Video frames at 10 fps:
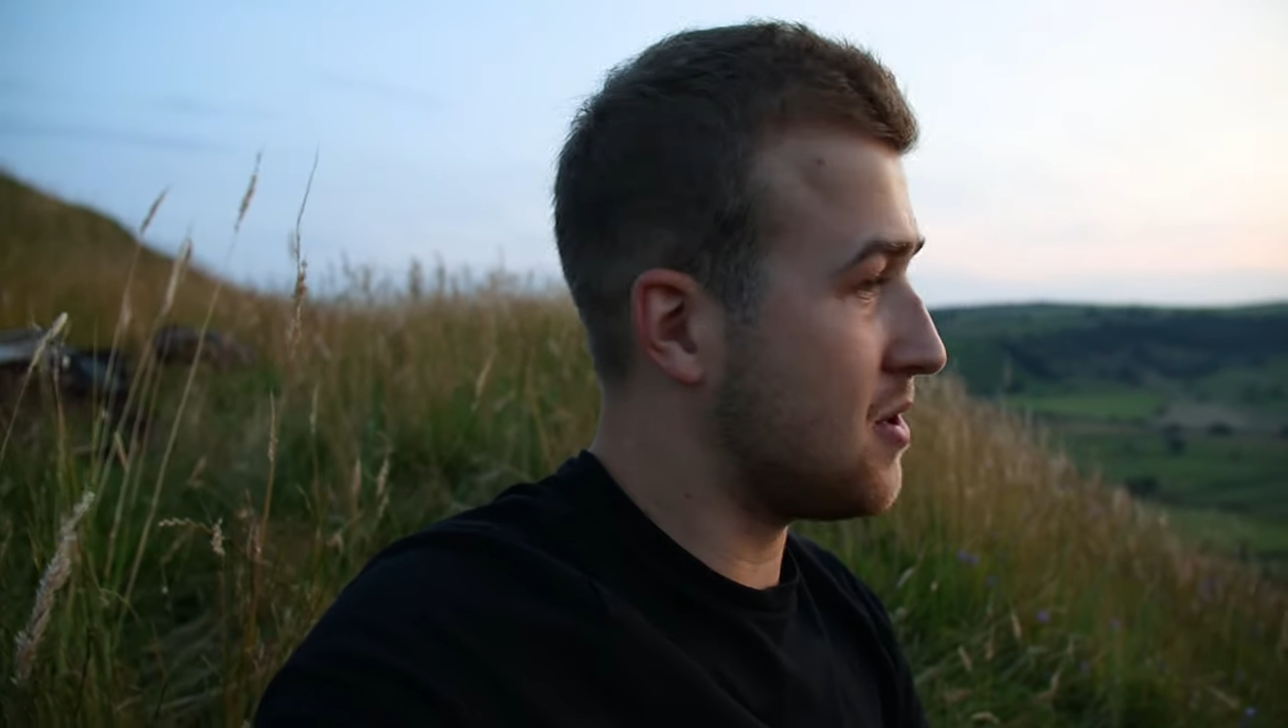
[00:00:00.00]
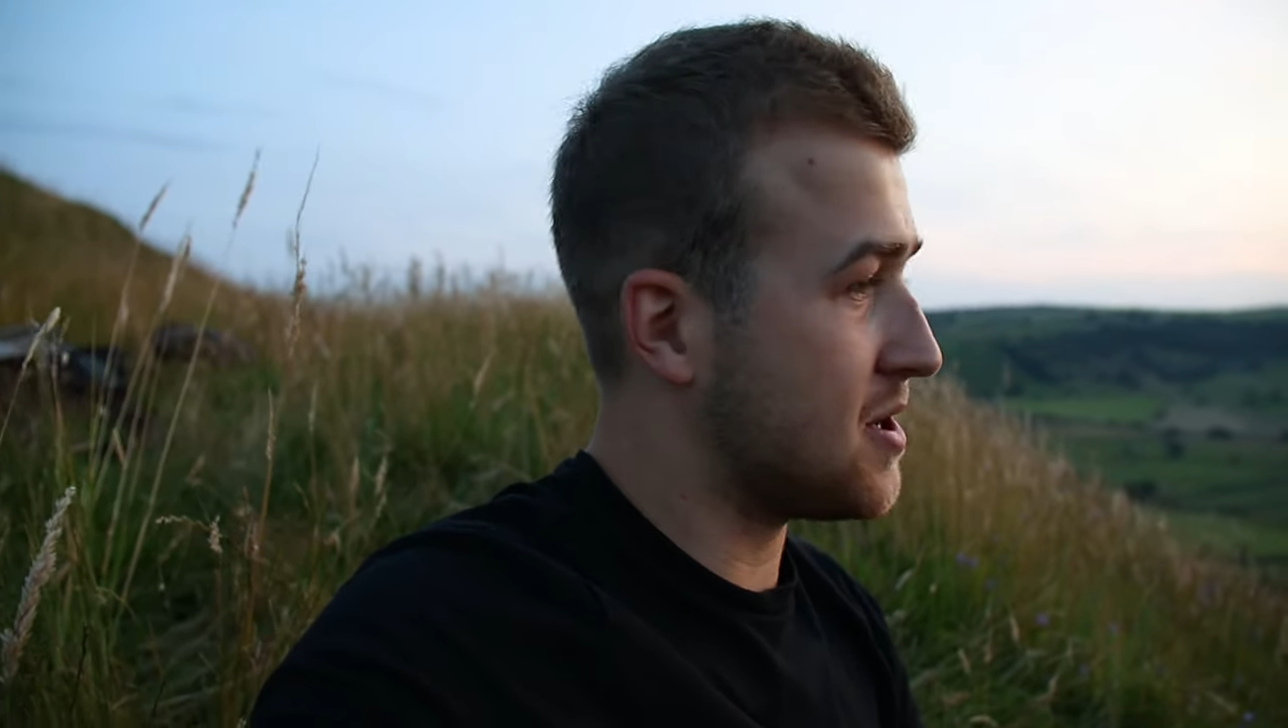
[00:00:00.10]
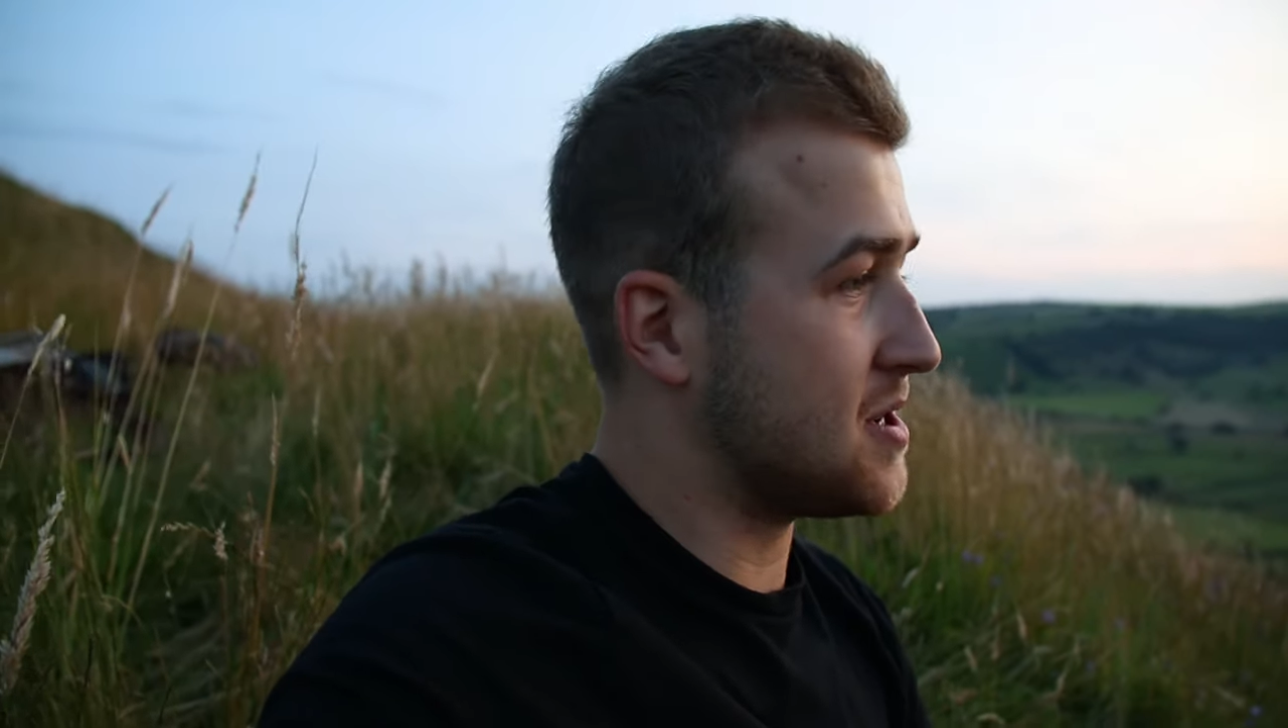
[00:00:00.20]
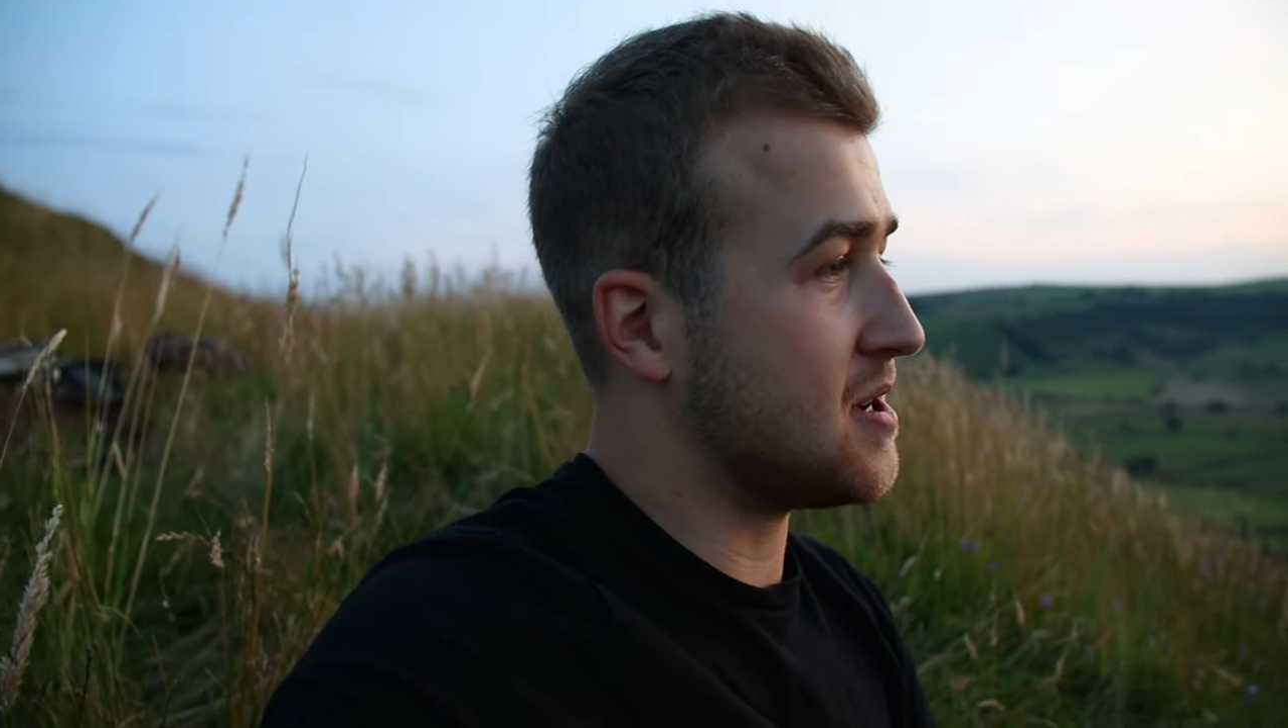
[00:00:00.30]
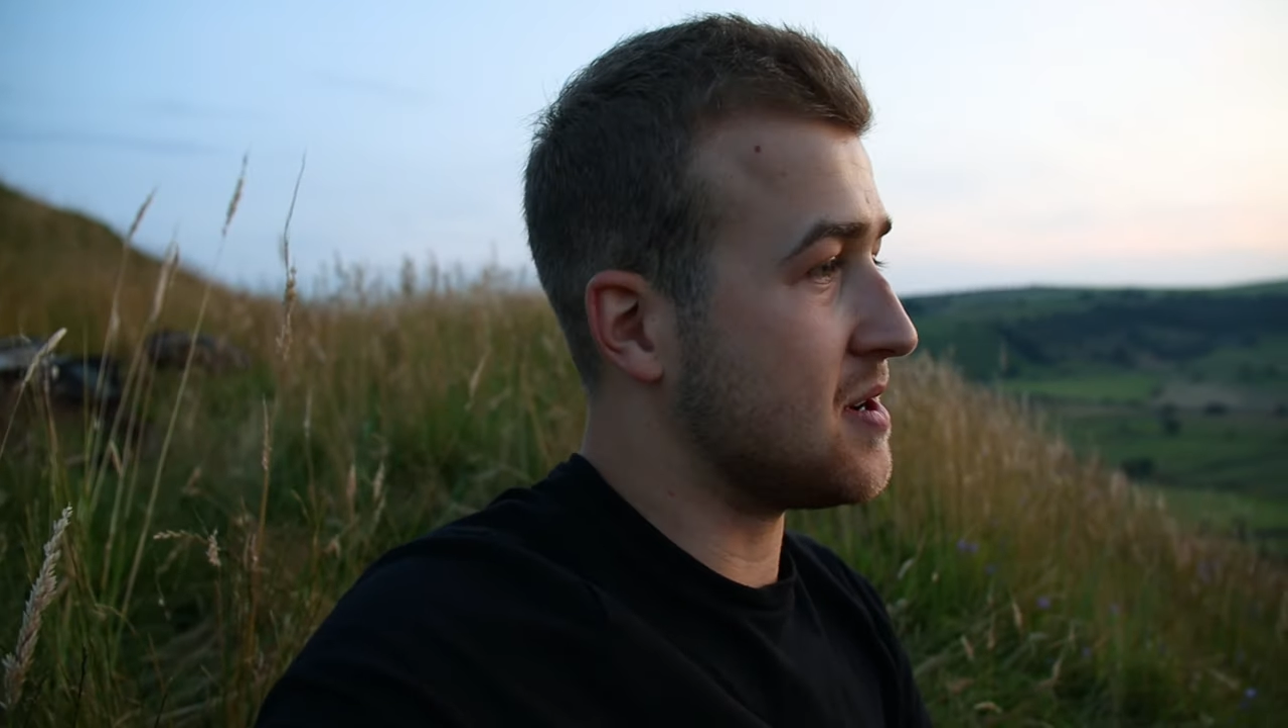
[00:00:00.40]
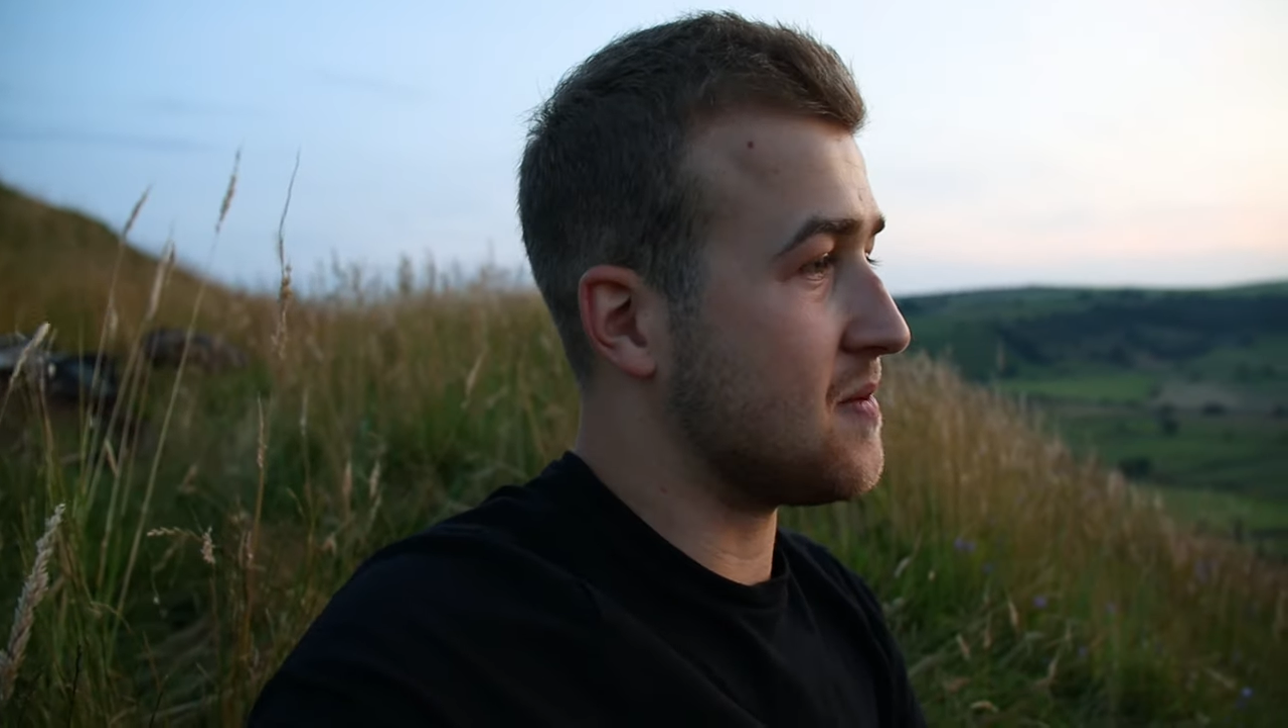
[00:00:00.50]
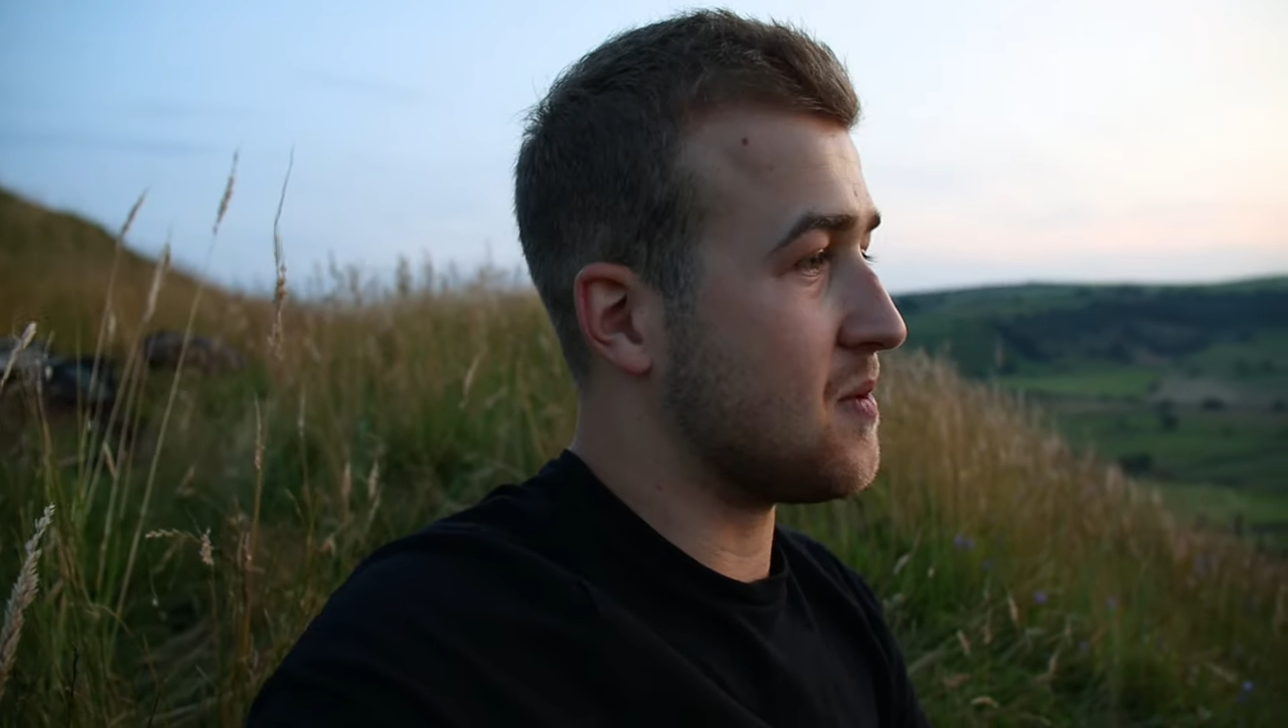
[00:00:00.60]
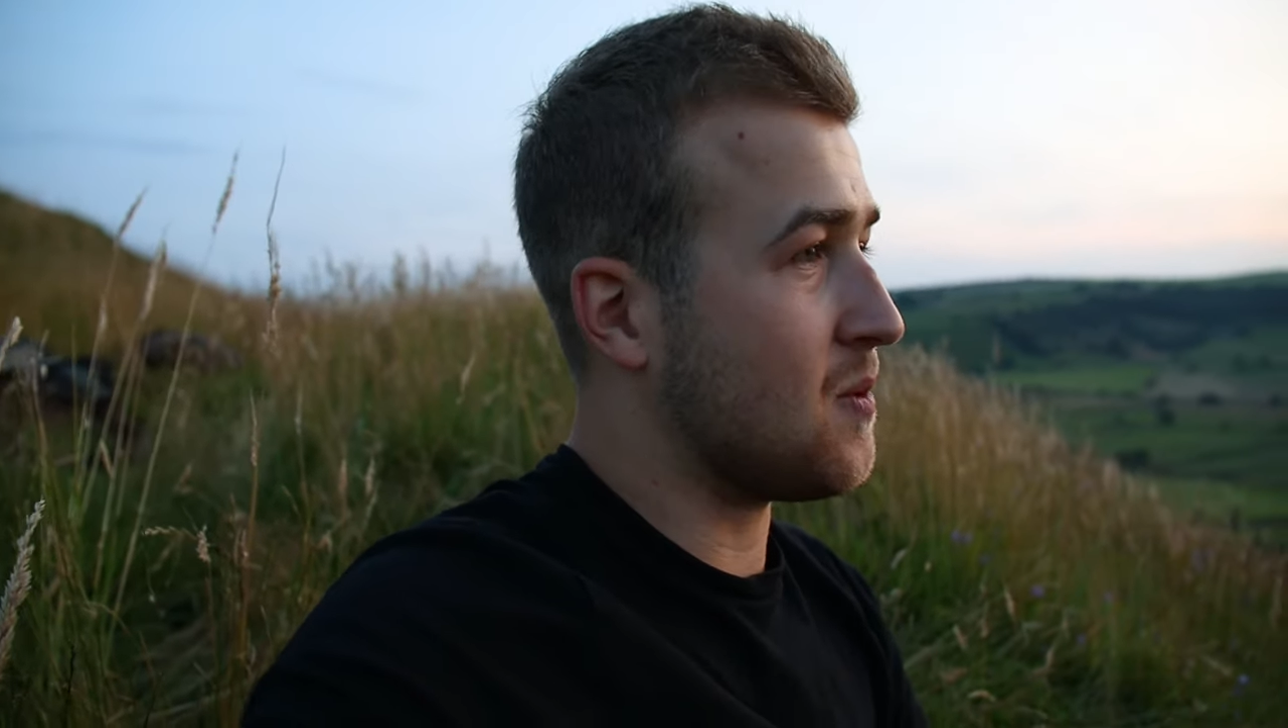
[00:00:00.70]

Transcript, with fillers: point of